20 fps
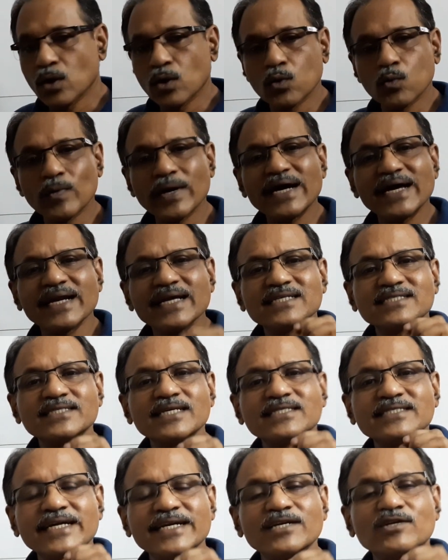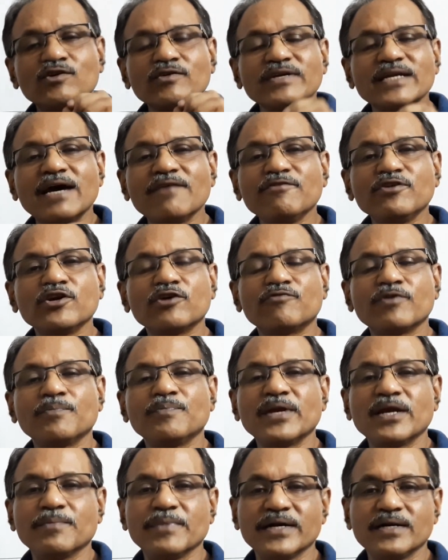where is the center of gravity of a
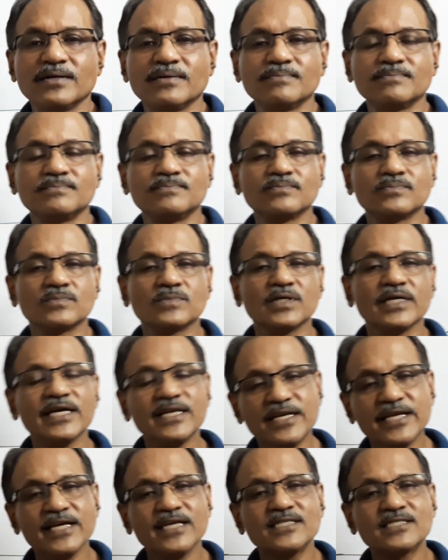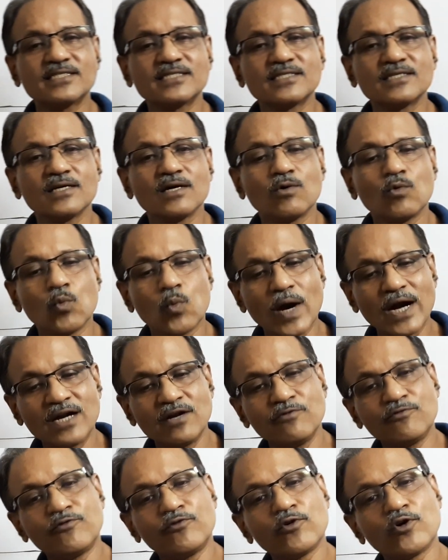pyramid? It is
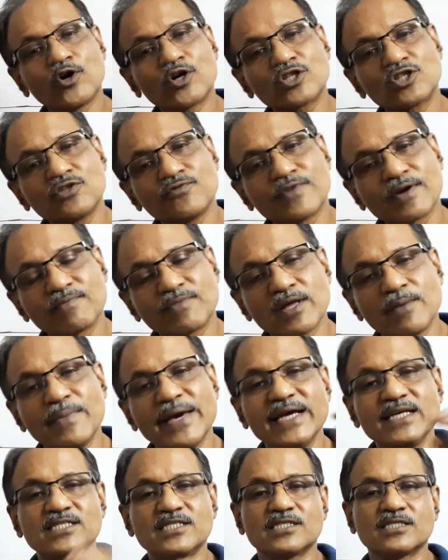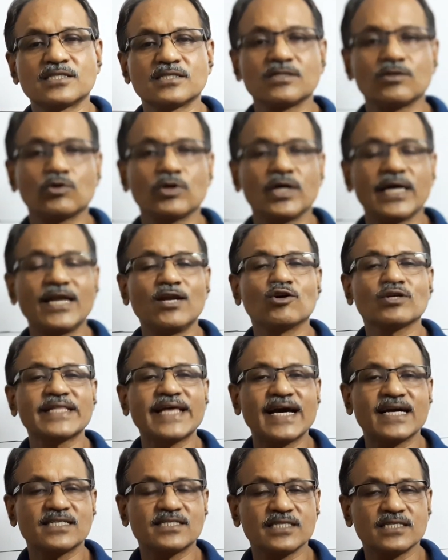1/4 from the base along the
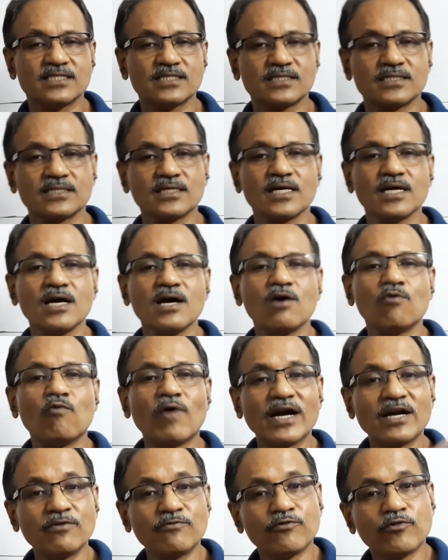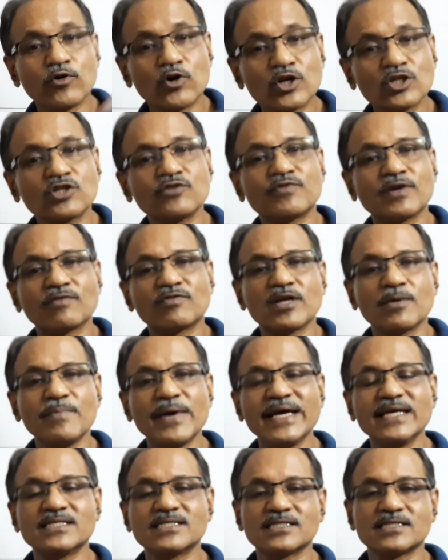axis. 1/4 from the
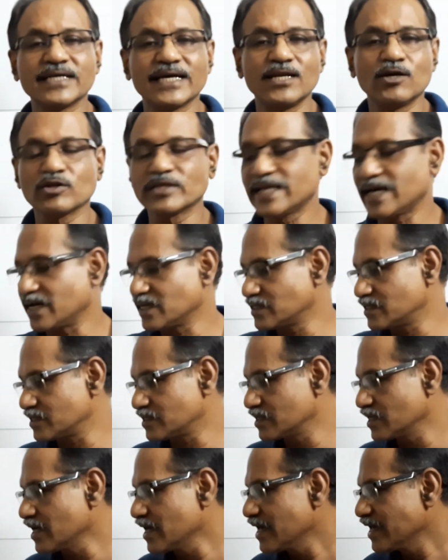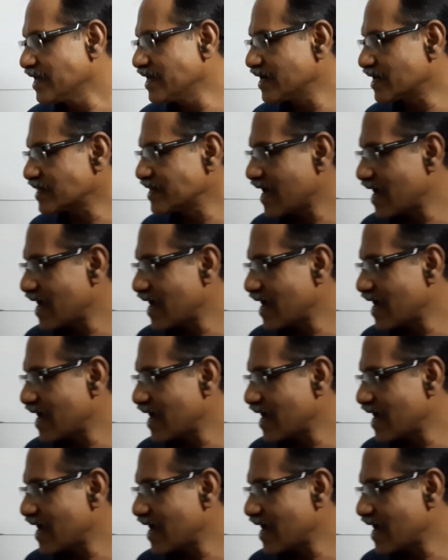base along the axis. Here the